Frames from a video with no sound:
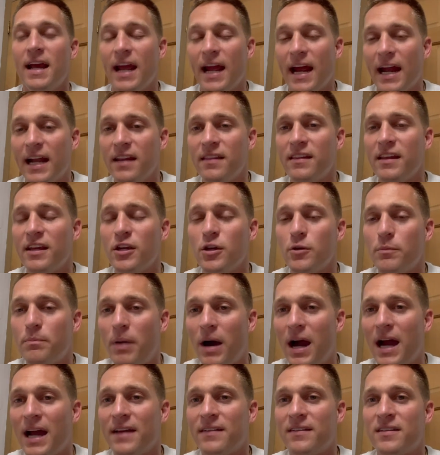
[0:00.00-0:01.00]
anything you
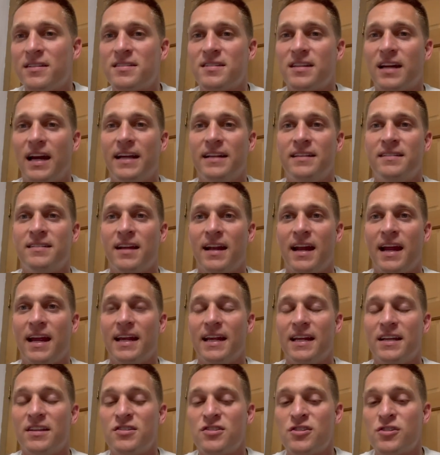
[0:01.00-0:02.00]
buy on the site today
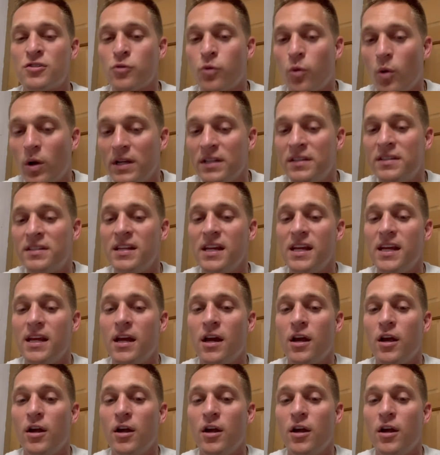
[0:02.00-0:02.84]
is 20%